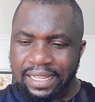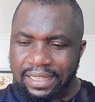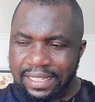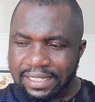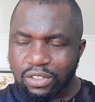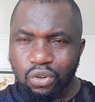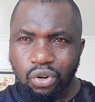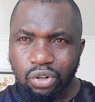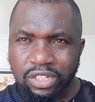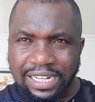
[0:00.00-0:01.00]
there is no
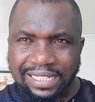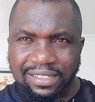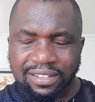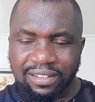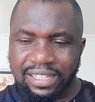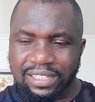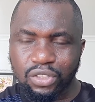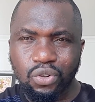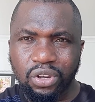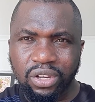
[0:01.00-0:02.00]
trust there is
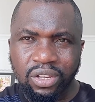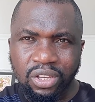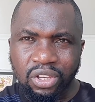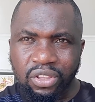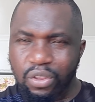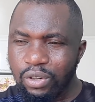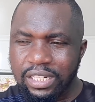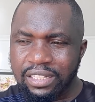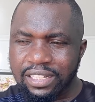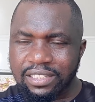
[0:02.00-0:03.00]
no the only
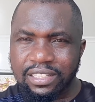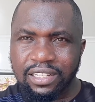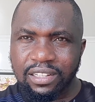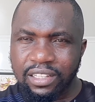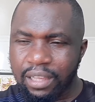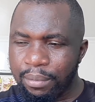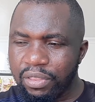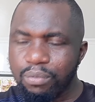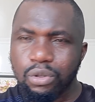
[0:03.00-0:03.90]
interesting i mean the,